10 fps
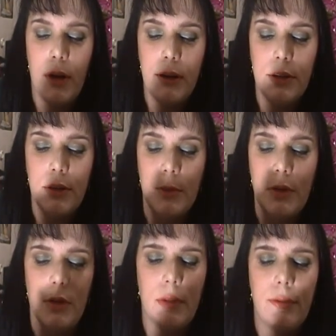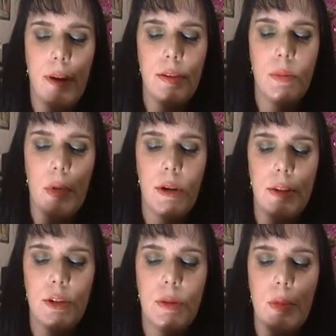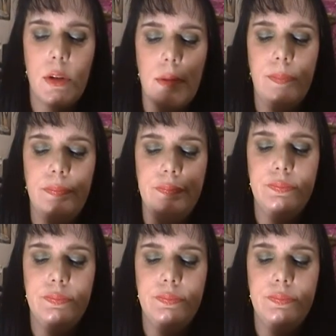Body Shimmer, or Face and Body Shimmer.